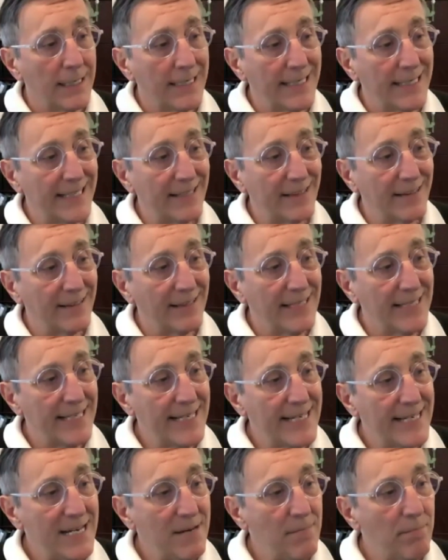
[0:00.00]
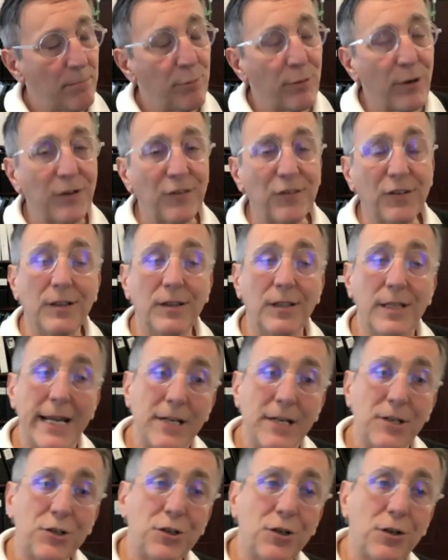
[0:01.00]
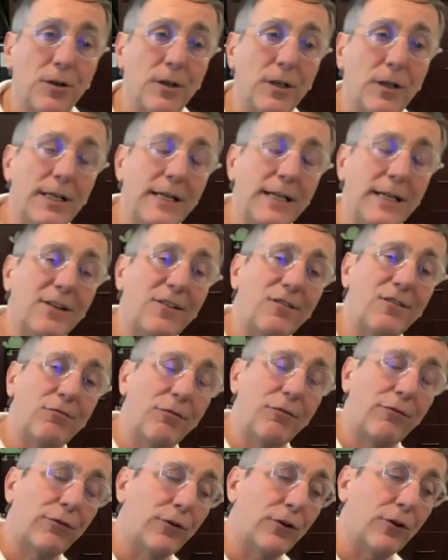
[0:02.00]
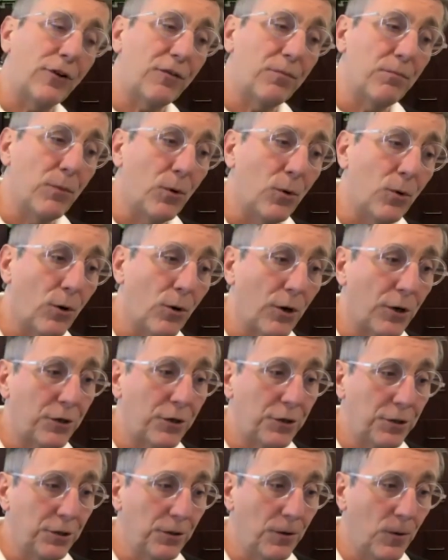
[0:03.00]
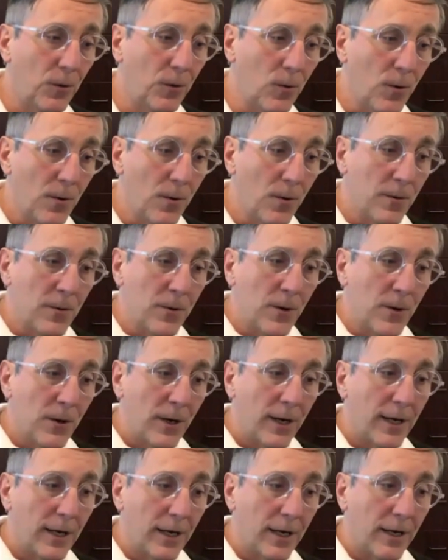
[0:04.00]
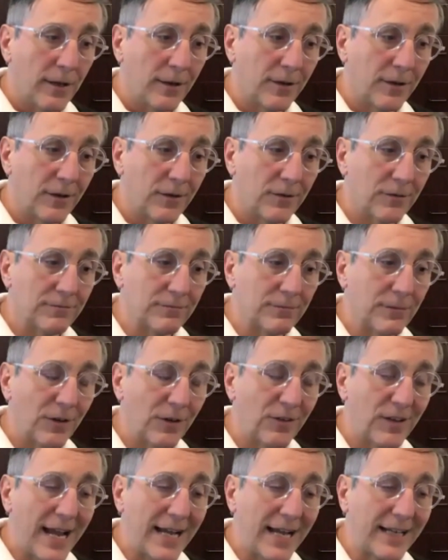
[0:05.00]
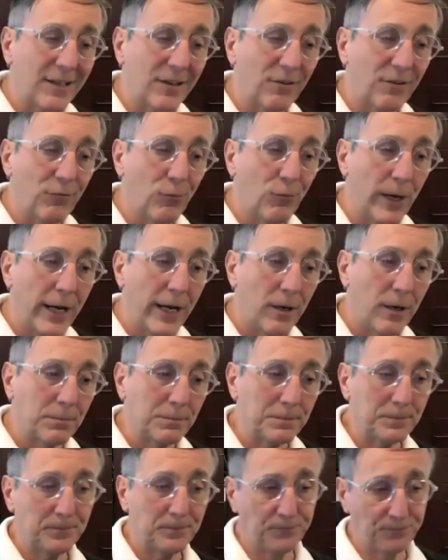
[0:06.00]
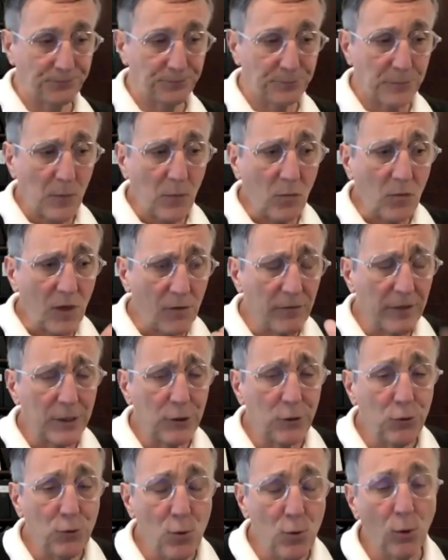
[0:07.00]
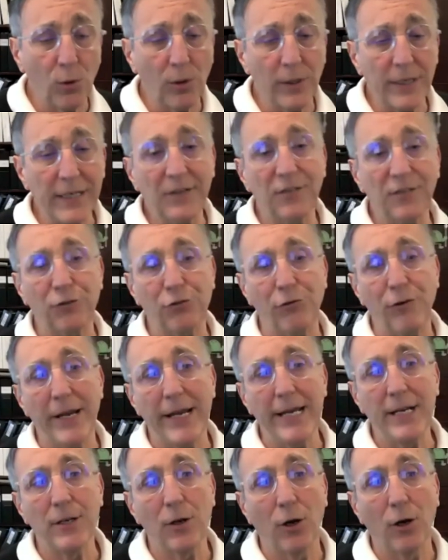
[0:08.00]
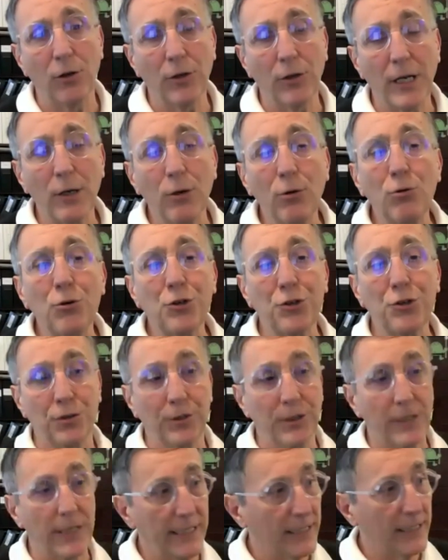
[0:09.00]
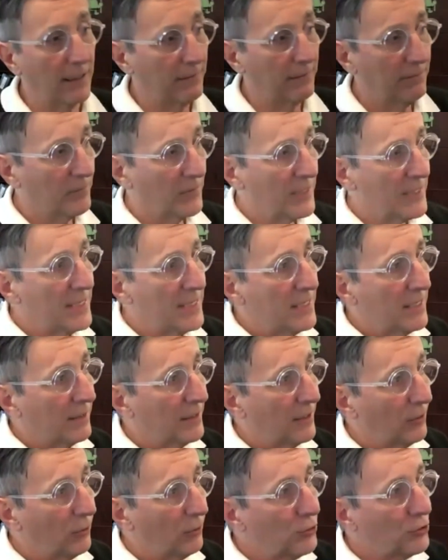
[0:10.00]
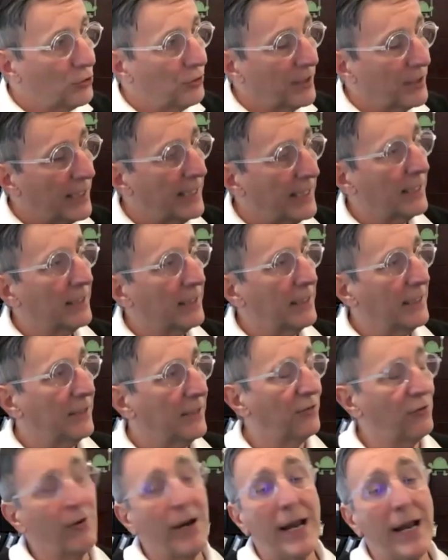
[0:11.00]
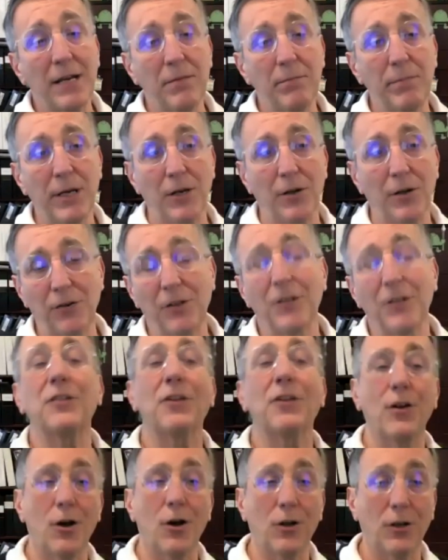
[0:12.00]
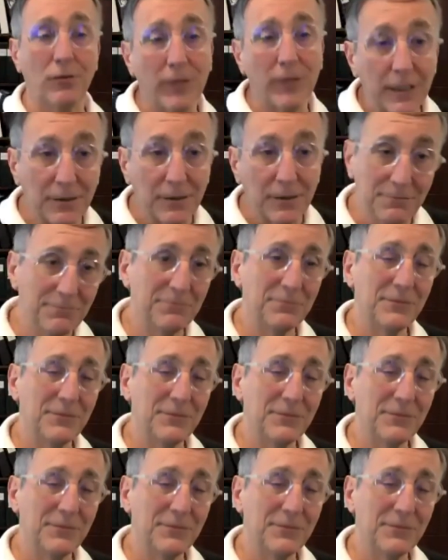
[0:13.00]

The presentation refers more to studies where the tool is trained on elution data. The elution data, it's great because there's a lot of it.